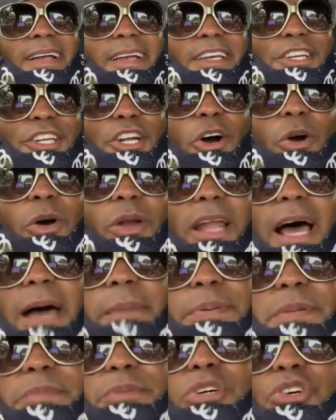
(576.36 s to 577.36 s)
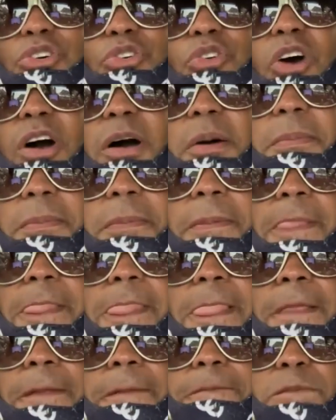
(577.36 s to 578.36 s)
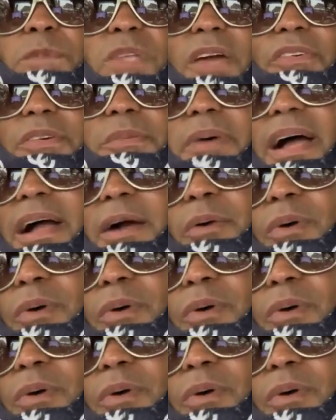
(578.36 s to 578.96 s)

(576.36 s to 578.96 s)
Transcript: you know, a lot of people grew up, everybody